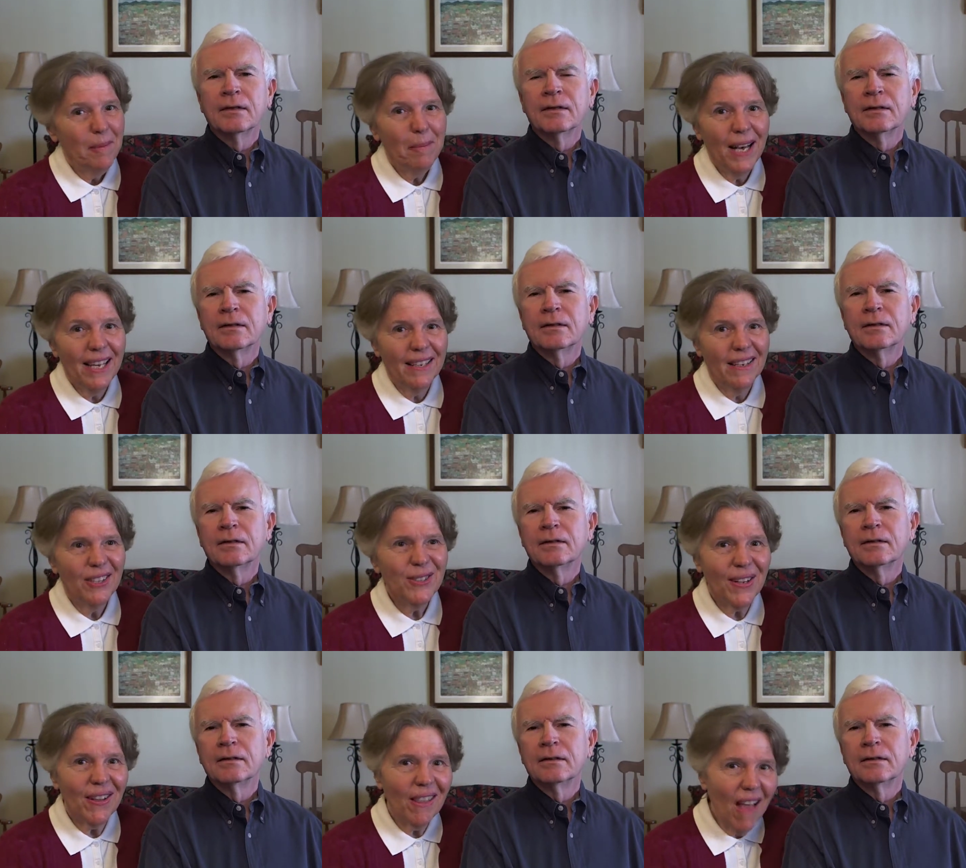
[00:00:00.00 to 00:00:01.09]
Speaker 1: But there's
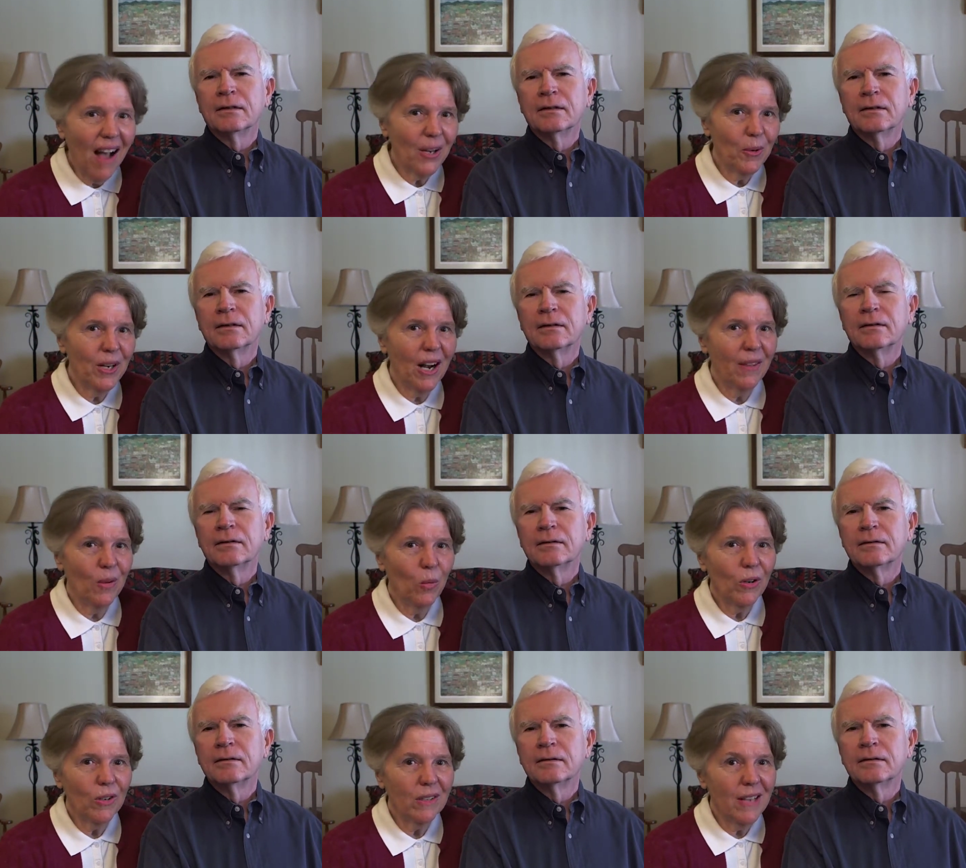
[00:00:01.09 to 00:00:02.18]
a lot going on in the
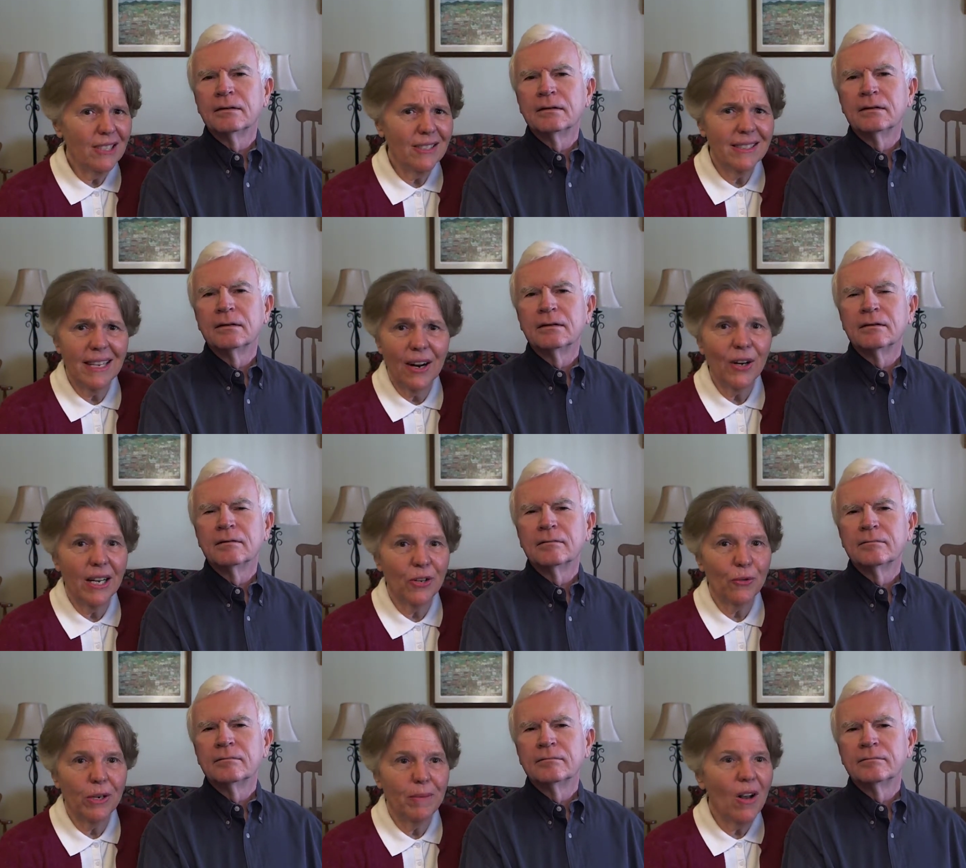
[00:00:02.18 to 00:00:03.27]
world, not just in our
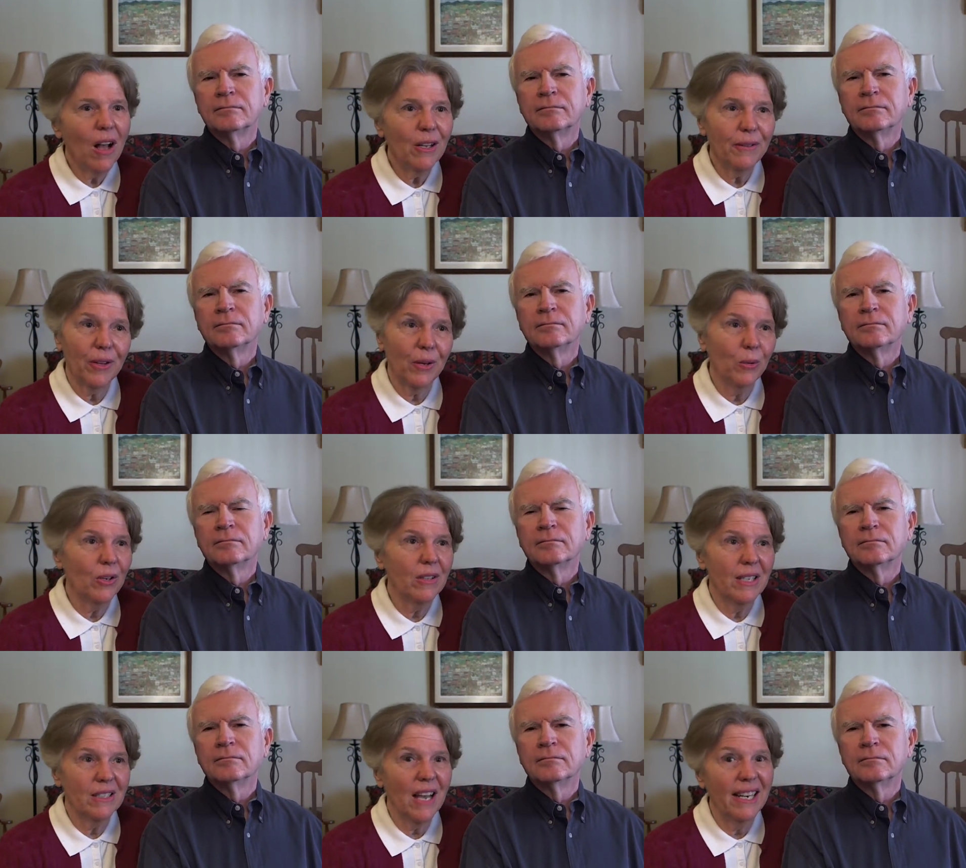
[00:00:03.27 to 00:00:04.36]
country, but all over the world
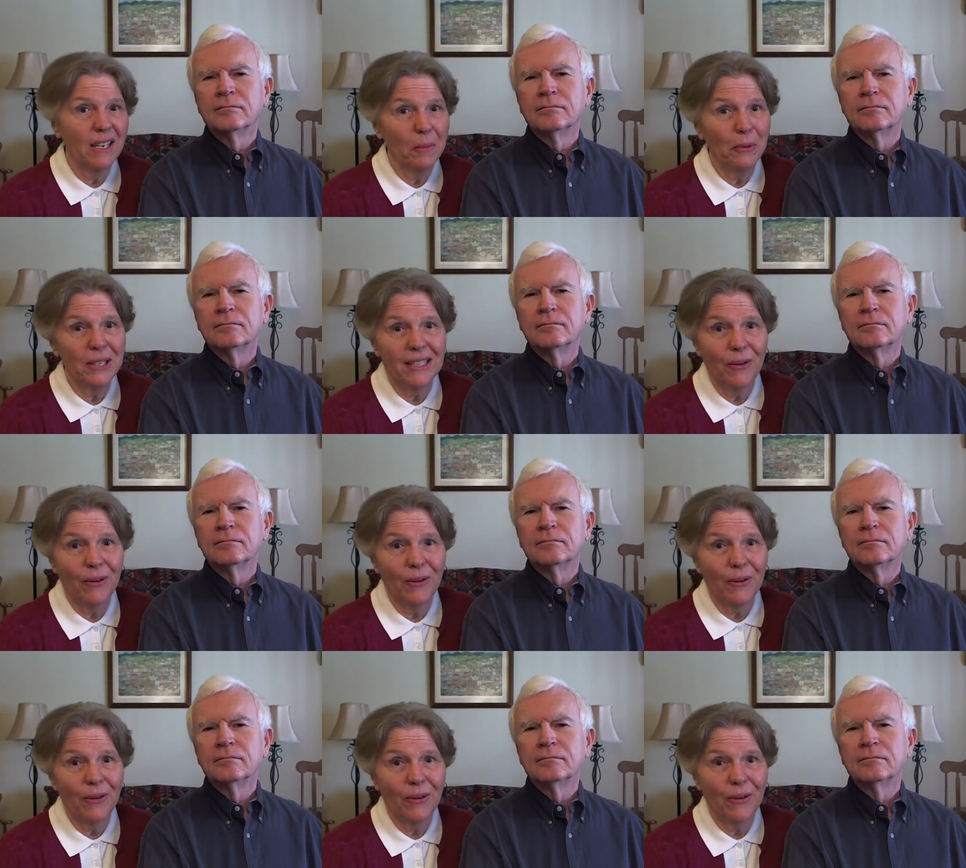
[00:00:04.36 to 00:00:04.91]
that's kind of depressing